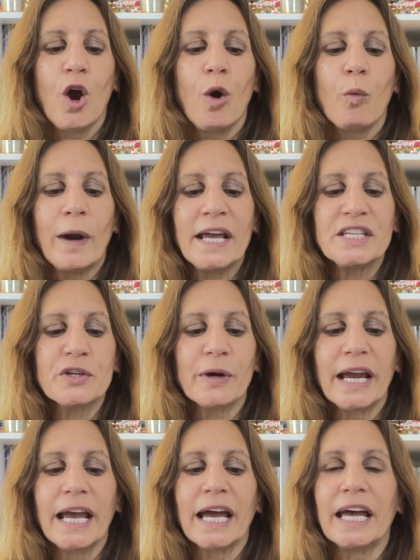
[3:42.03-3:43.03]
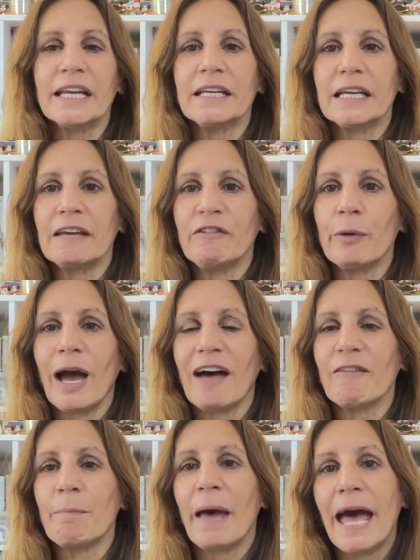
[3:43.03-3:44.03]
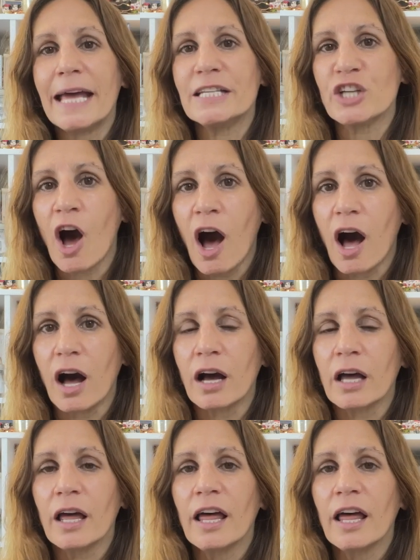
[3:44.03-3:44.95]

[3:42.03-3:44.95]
raise your hand if you have a pet dog,